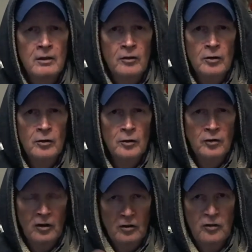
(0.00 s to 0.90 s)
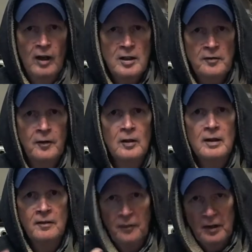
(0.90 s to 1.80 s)
to
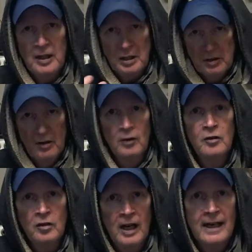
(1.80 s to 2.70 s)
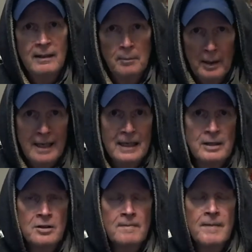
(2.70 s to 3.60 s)
successfully fish those kind of
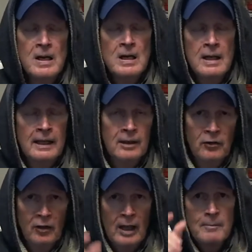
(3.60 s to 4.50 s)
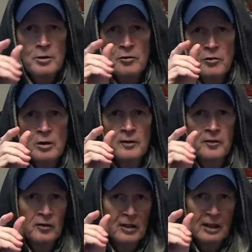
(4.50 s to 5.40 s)
baits. And the same is true
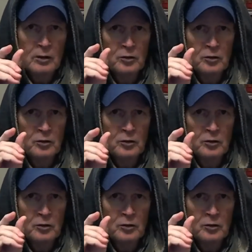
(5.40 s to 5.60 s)
for the little